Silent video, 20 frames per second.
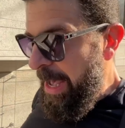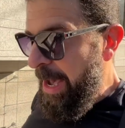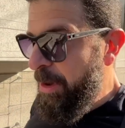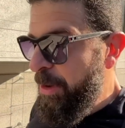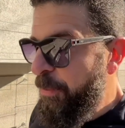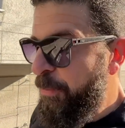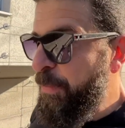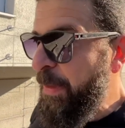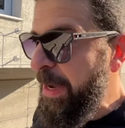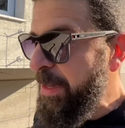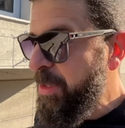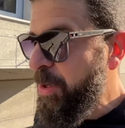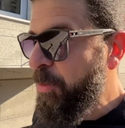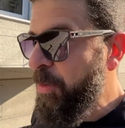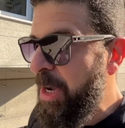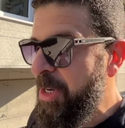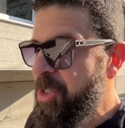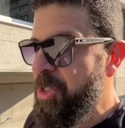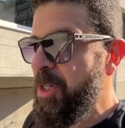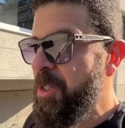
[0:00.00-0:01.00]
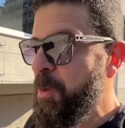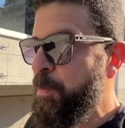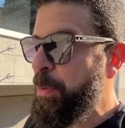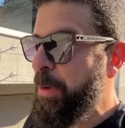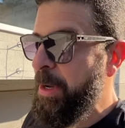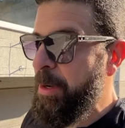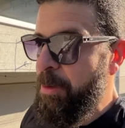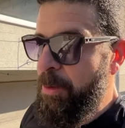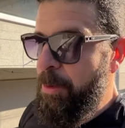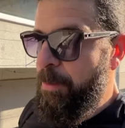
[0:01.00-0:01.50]
fight the Russians,
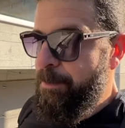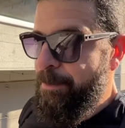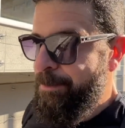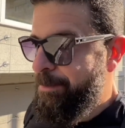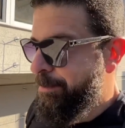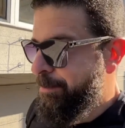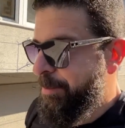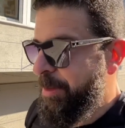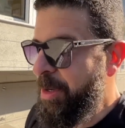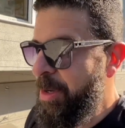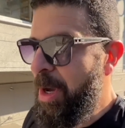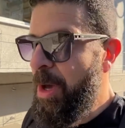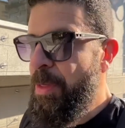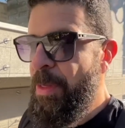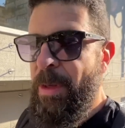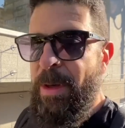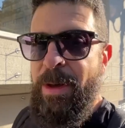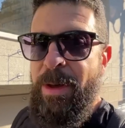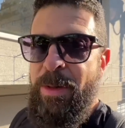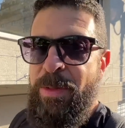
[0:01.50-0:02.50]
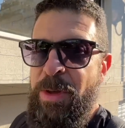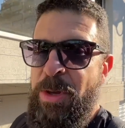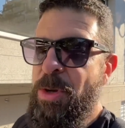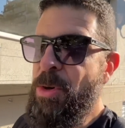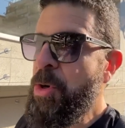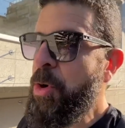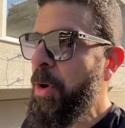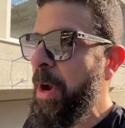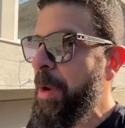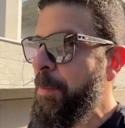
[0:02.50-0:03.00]
but the
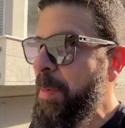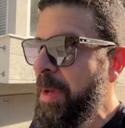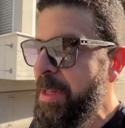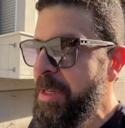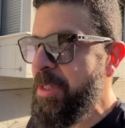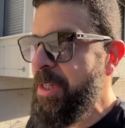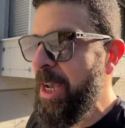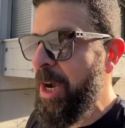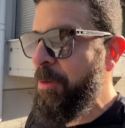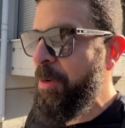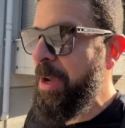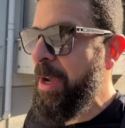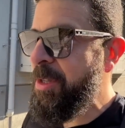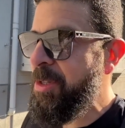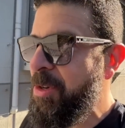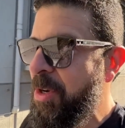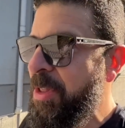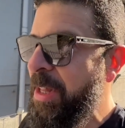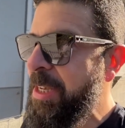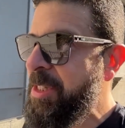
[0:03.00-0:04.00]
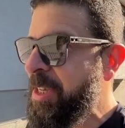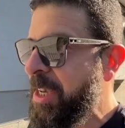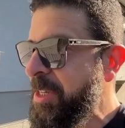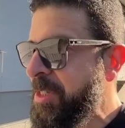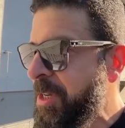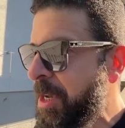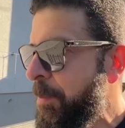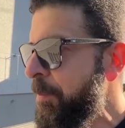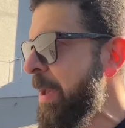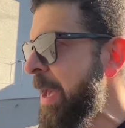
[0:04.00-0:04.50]
Ukraine military under Zelensky's
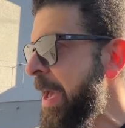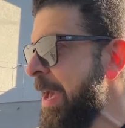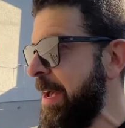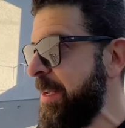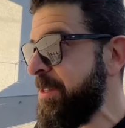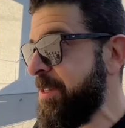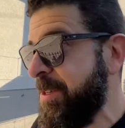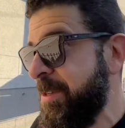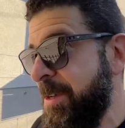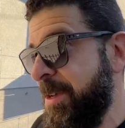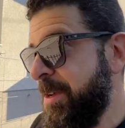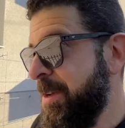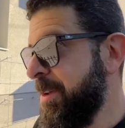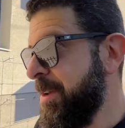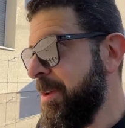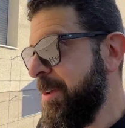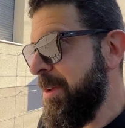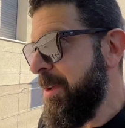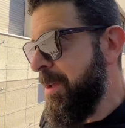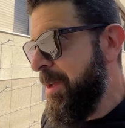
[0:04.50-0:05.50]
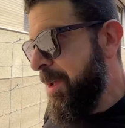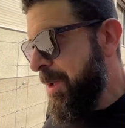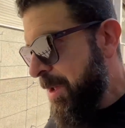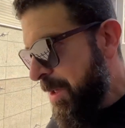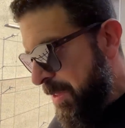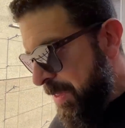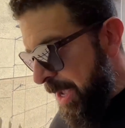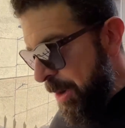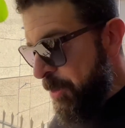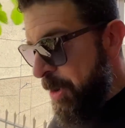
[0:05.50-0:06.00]
command,
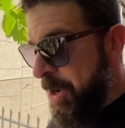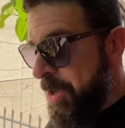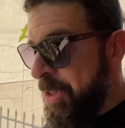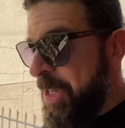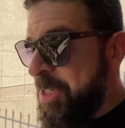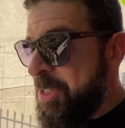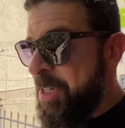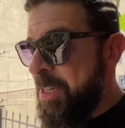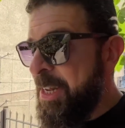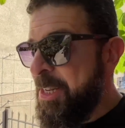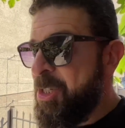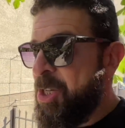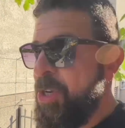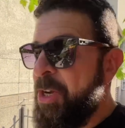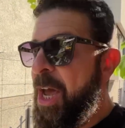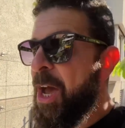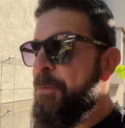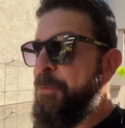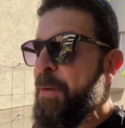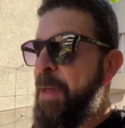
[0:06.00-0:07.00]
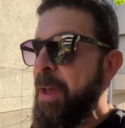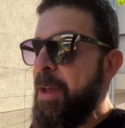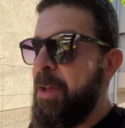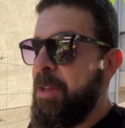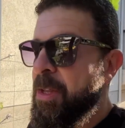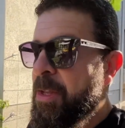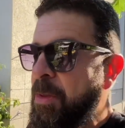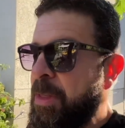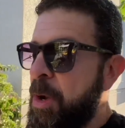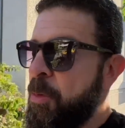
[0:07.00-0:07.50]
they weren't listening to nothing.
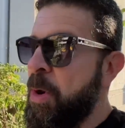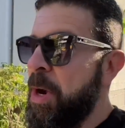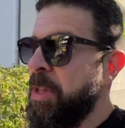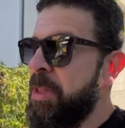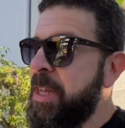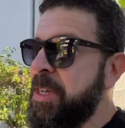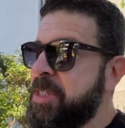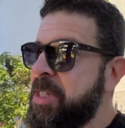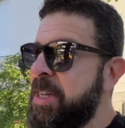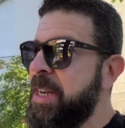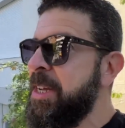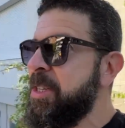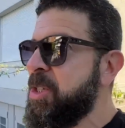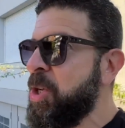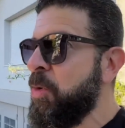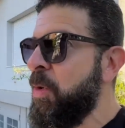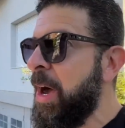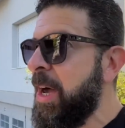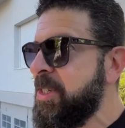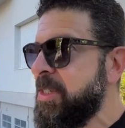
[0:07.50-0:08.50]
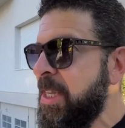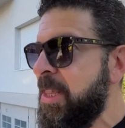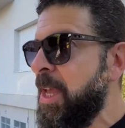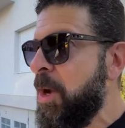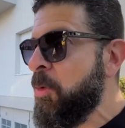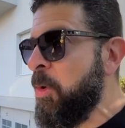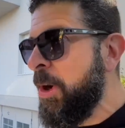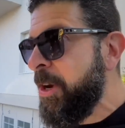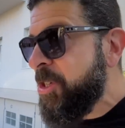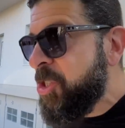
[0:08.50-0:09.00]
They weren't listening to us, and they
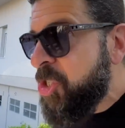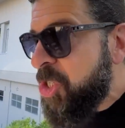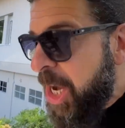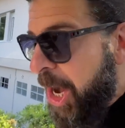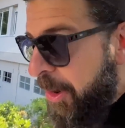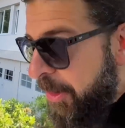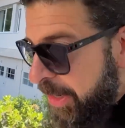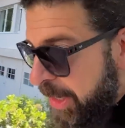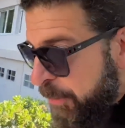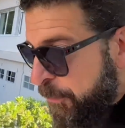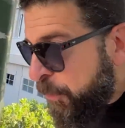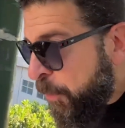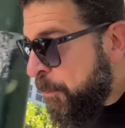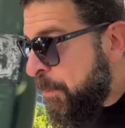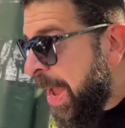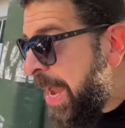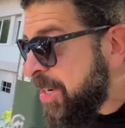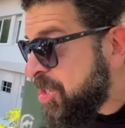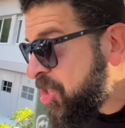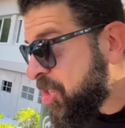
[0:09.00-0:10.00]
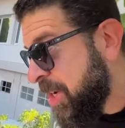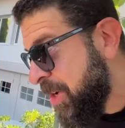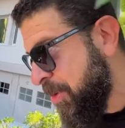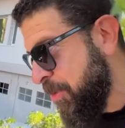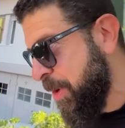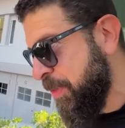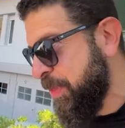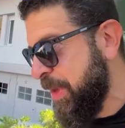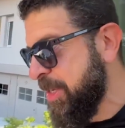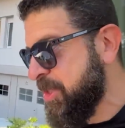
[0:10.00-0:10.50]
weren't sharing information
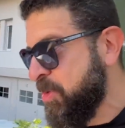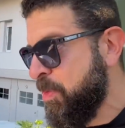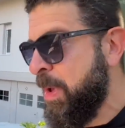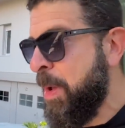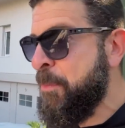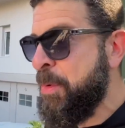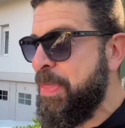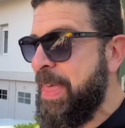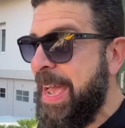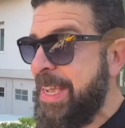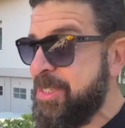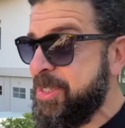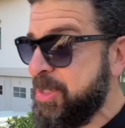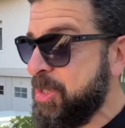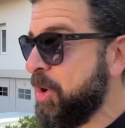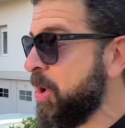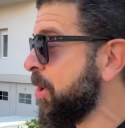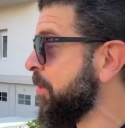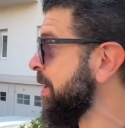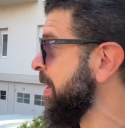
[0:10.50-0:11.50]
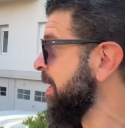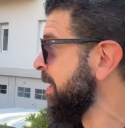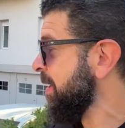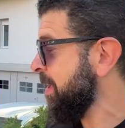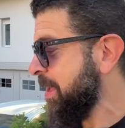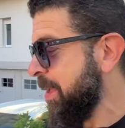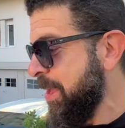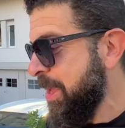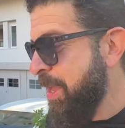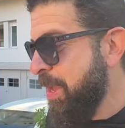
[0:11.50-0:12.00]
with us. Remember that story
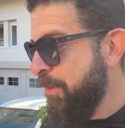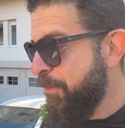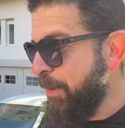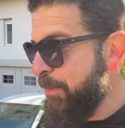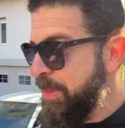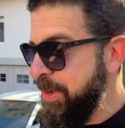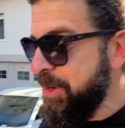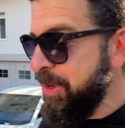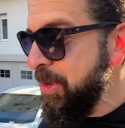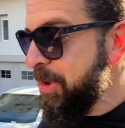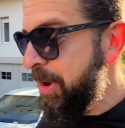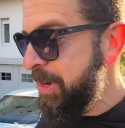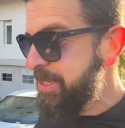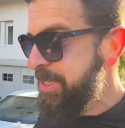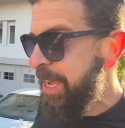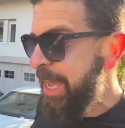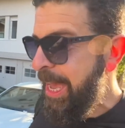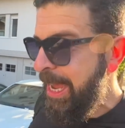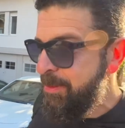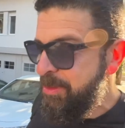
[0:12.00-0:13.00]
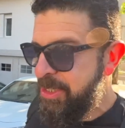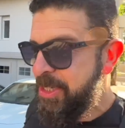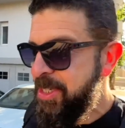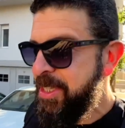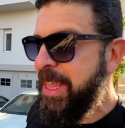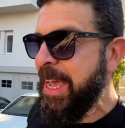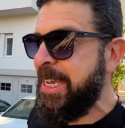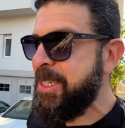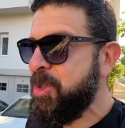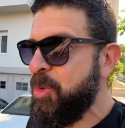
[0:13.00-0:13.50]
from the New York Times just
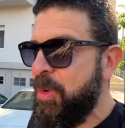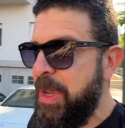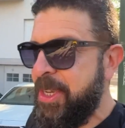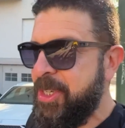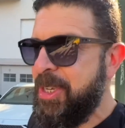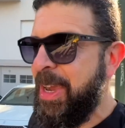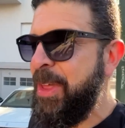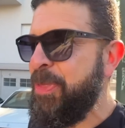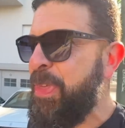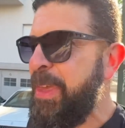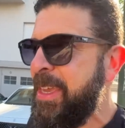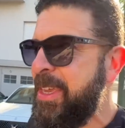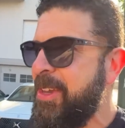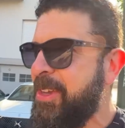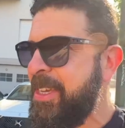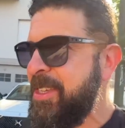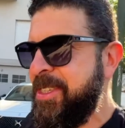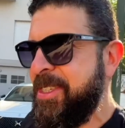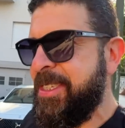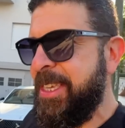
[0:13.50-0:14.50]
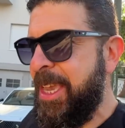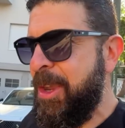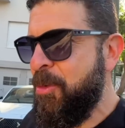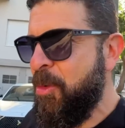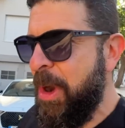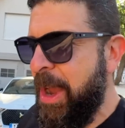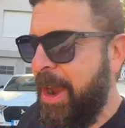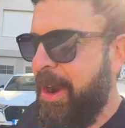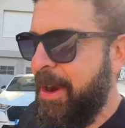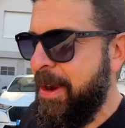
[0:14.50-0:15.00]
last week? So I think you can see
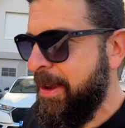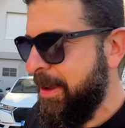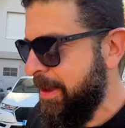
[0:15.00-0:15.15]
where